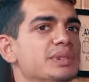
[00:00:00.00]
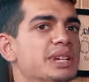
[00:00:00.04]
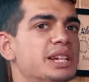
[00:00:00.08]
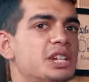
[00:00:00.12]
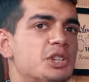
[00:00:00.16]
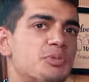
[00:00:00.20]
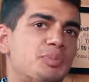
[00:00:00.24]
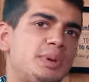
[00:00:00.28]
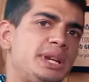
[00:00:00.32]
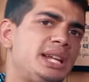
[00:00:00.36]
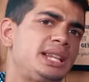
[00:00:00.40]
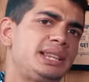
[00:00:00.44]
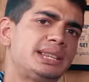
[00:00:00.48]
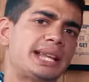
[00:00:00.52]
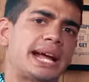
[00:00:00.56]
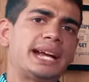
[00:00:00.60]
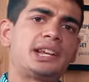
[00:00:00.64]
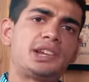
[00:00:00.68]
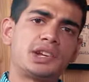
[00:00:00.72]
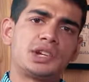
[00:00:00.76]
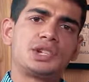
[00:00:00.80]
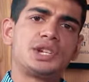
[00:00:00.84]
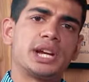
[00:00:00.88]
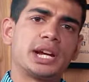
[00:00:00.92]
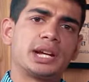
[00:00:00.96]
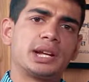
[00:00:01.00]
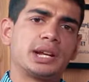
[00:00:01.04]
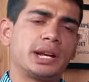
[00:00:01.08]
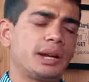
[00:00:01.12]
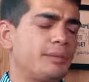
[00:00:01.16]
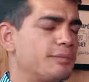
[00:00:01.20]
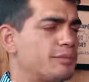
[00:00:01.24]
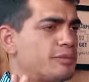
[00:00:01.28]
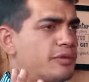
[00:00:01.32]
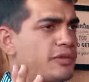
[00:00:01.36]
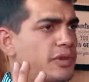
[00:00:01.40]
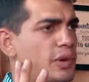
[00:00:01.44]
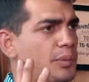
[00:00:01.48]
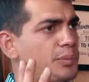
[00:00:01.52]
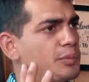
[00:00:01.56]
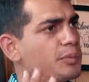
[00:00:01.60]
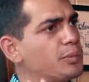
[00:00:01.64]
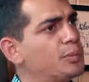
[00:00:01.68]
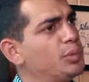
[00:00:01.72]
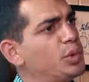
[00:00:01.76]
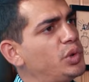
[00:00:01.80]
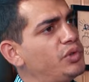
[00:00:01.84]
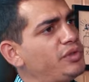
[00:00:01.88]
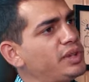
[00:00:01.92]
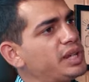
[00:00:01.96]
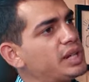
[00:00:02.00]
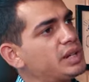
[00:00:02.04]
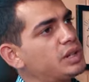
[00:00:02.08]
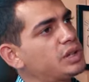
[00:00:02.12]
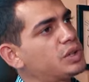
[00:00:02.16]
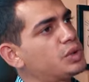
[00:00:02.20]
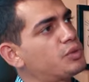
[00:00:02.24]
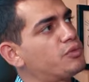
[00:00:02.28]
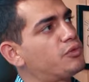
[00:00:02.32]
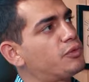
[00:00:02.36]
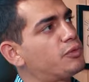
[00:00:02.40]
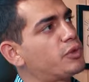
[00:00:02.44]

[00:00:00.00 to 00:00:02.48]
explain that trajectory from moving